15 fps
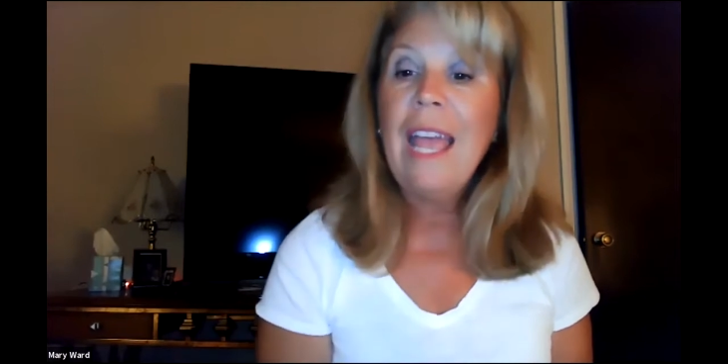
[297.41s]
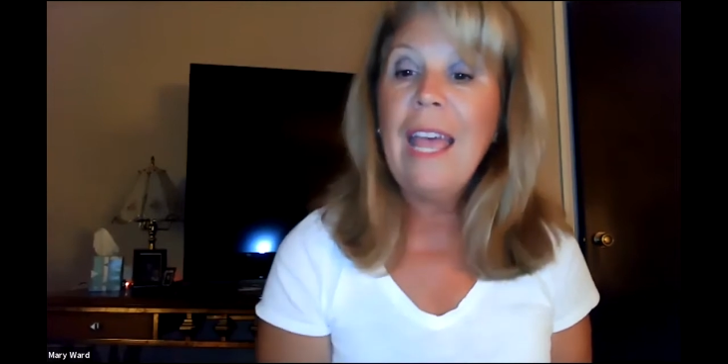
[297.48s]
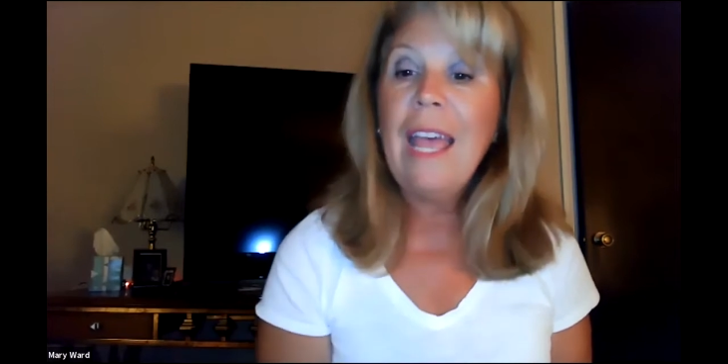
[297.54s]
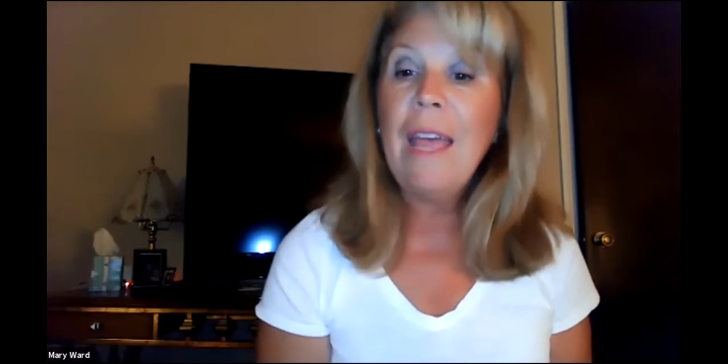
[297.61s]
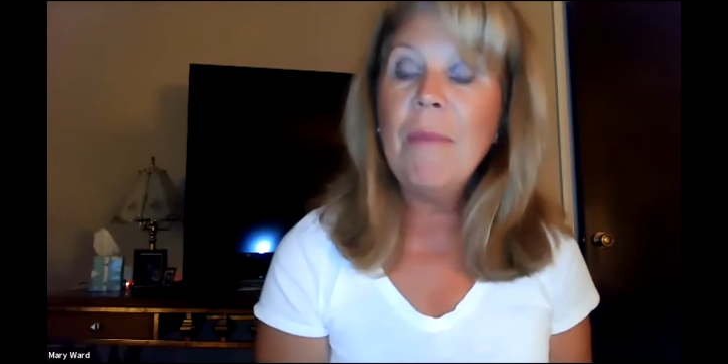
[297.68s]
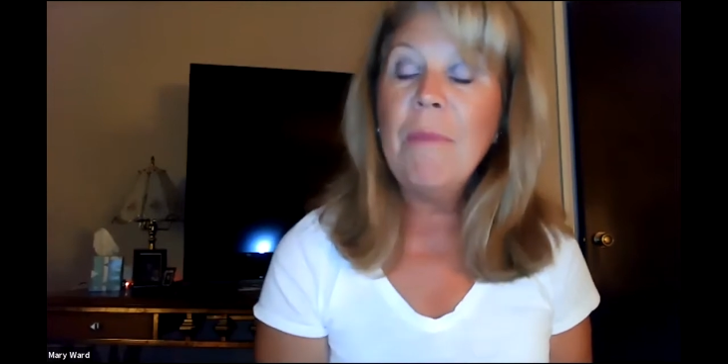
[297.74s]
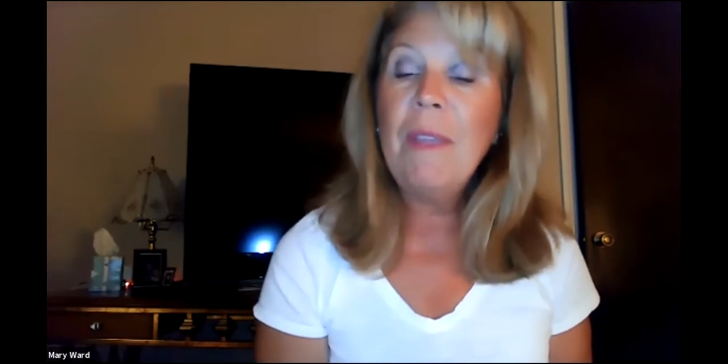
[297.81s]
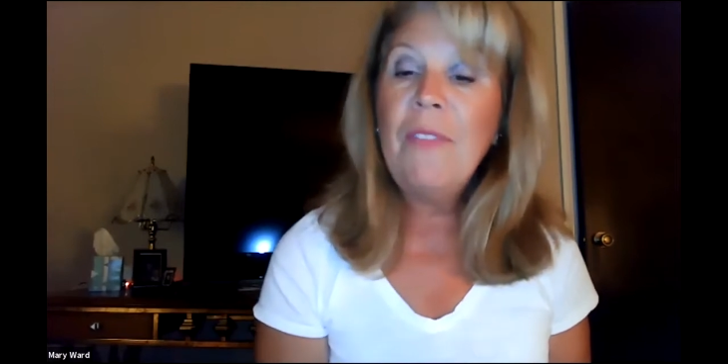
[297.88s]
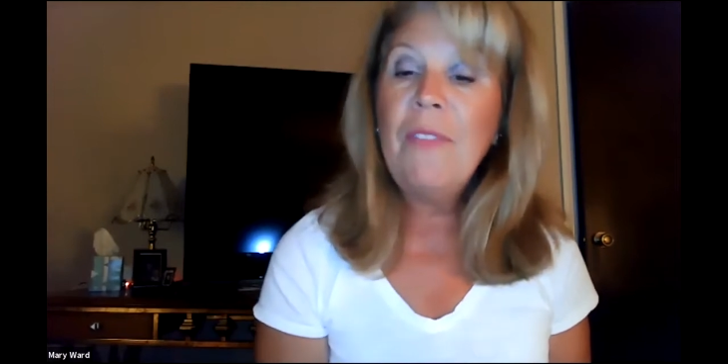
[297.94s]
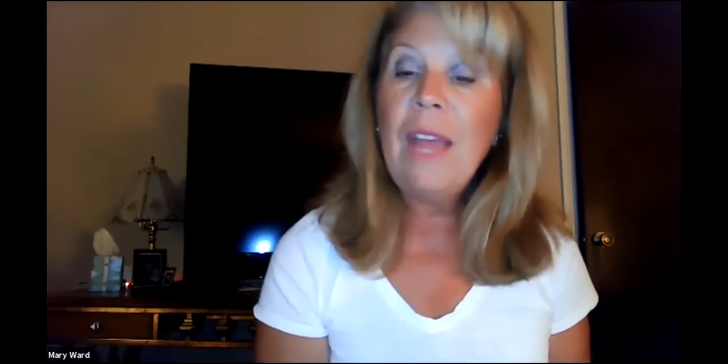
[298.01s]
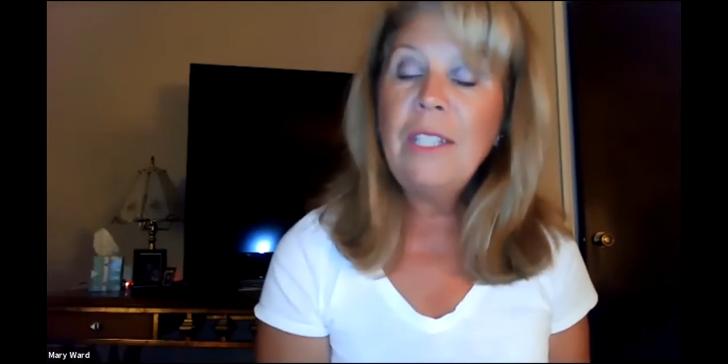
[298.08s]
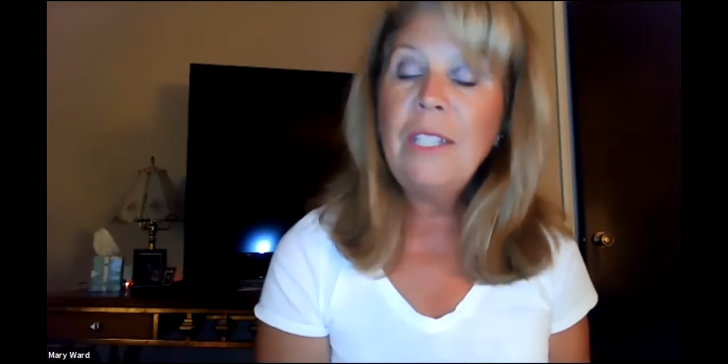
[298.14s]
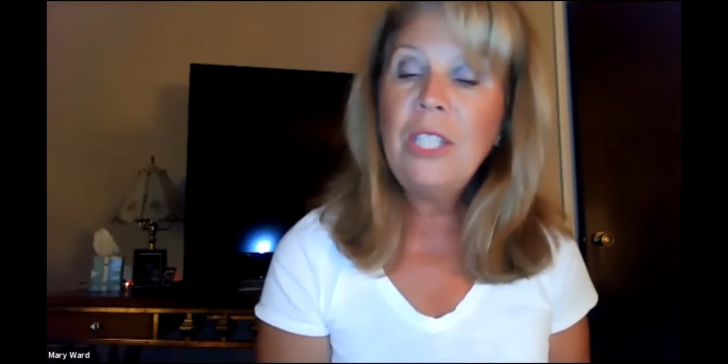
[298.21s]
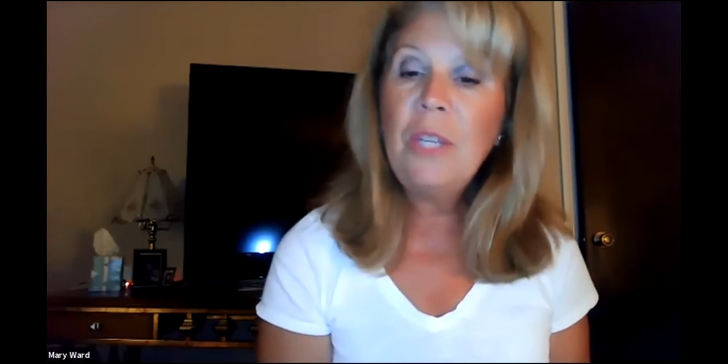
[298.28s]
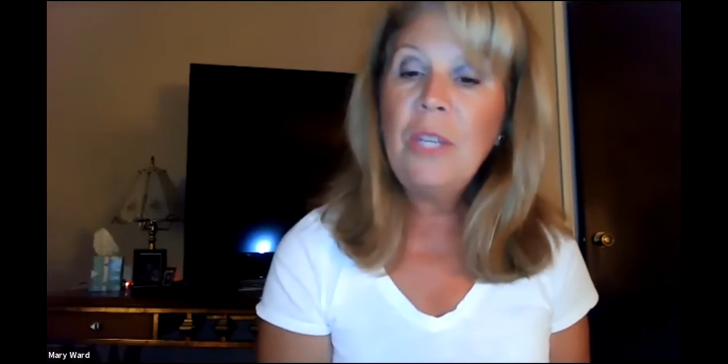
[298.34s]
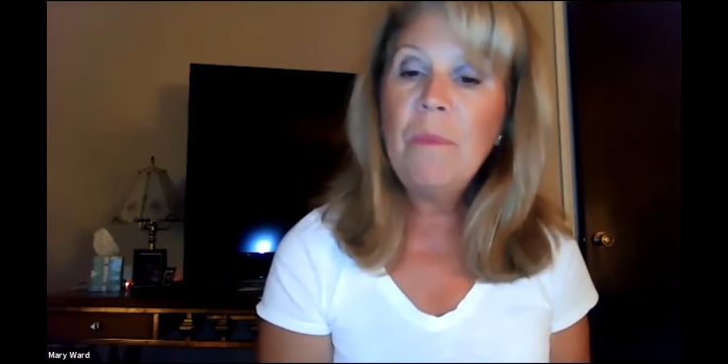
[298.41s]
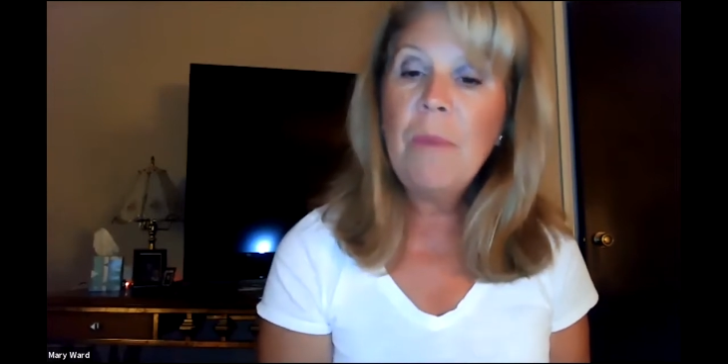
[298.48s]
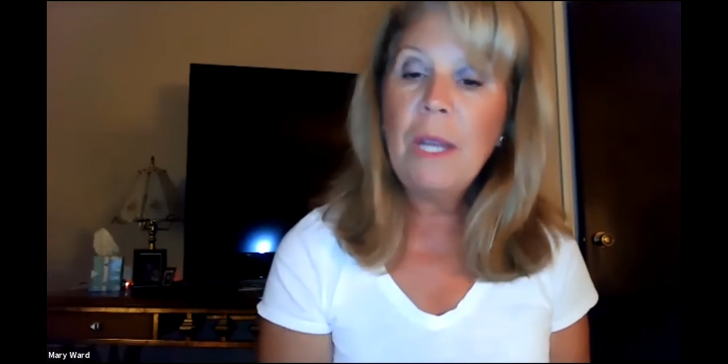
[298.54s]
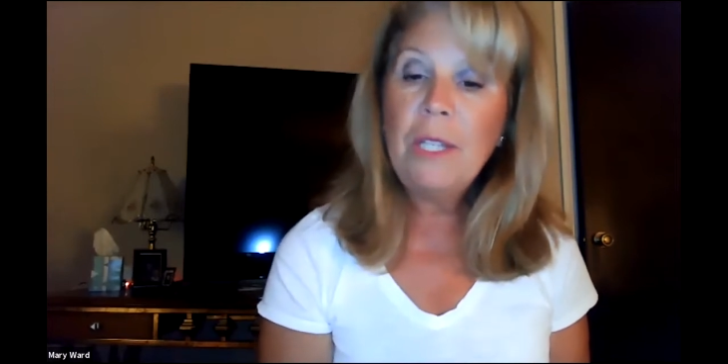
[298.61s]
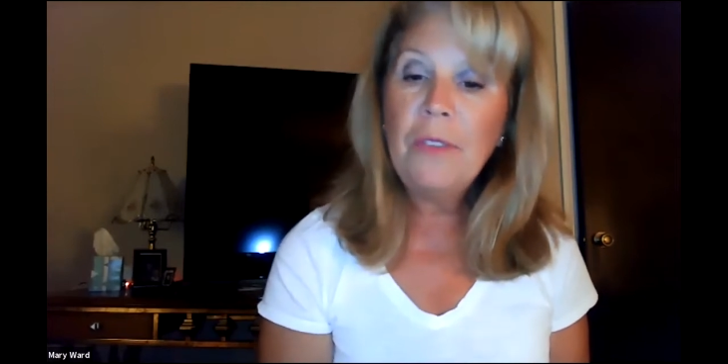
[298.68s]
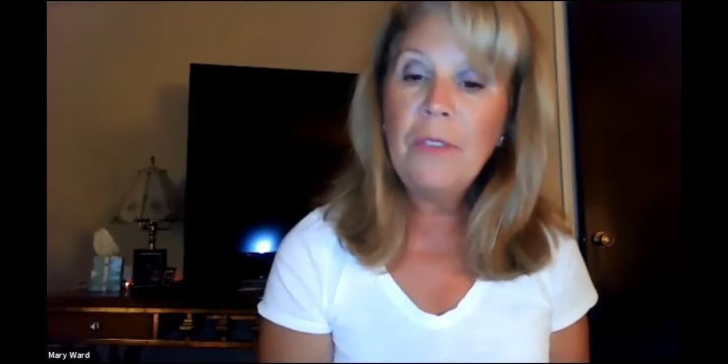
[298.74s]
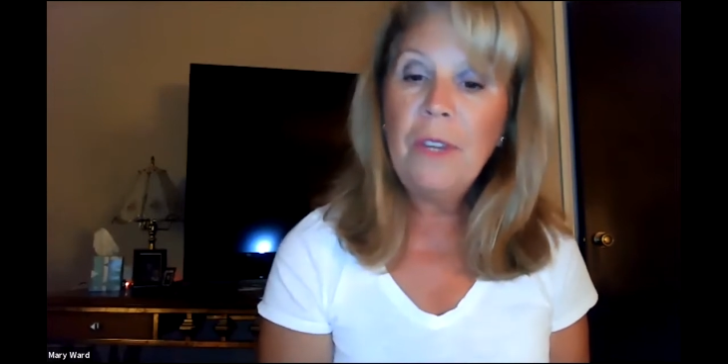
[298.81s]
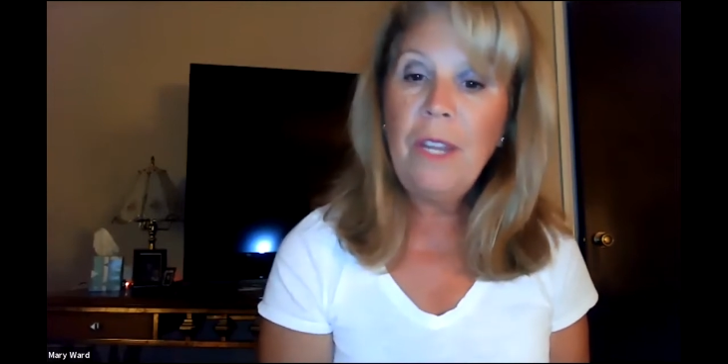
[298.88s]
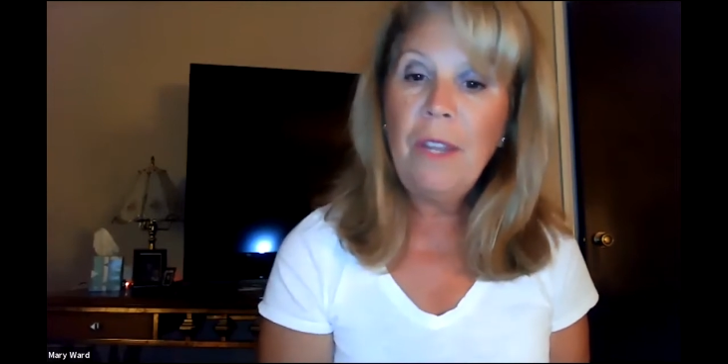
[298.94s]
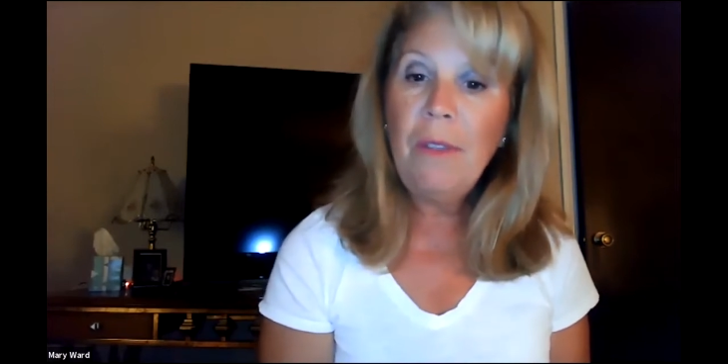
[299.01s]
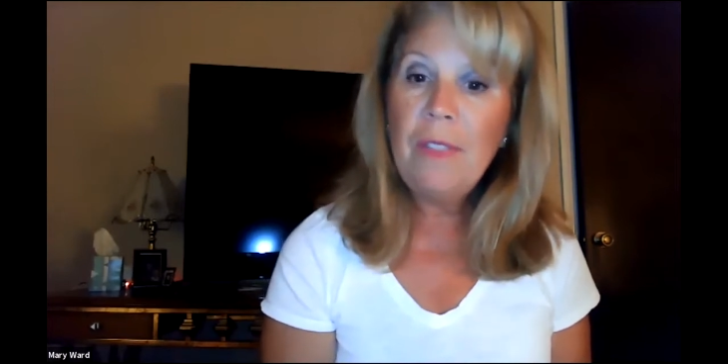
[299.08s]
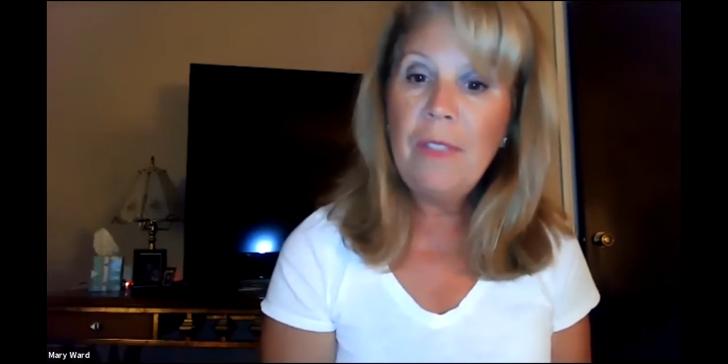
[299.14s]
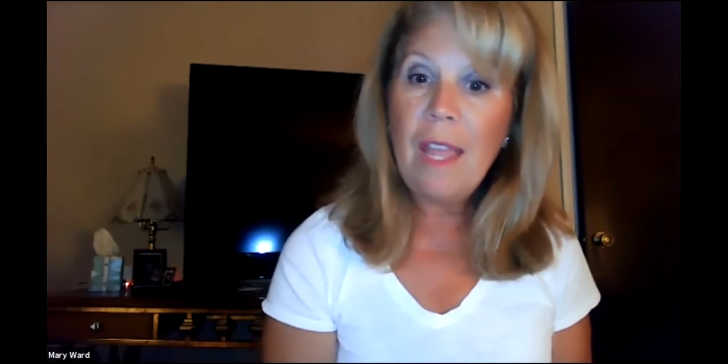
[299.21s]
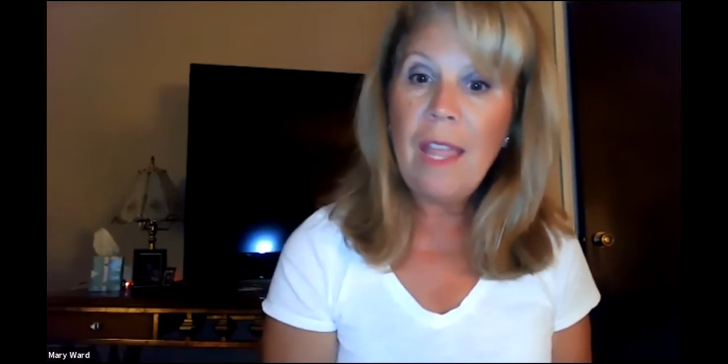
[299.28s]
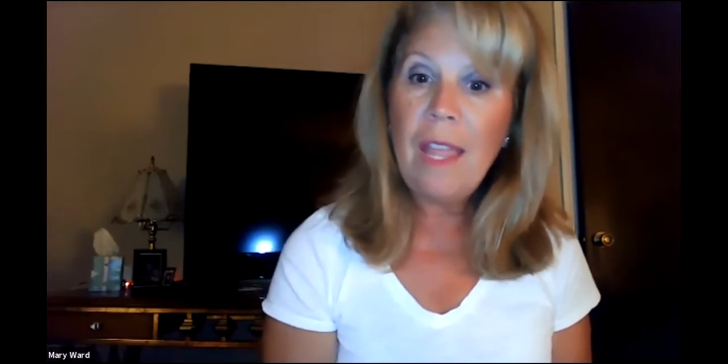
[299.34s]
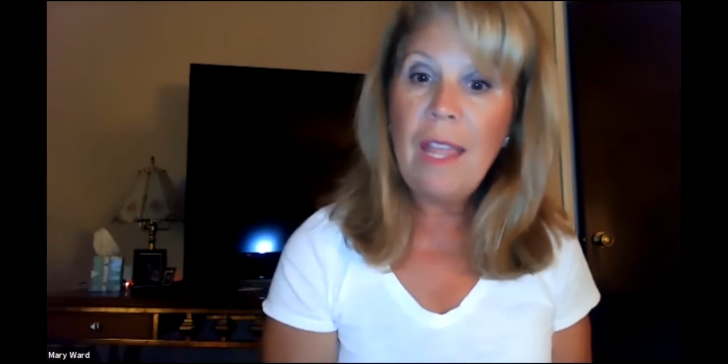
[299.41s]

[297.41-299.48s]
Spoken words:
If that's too much for you,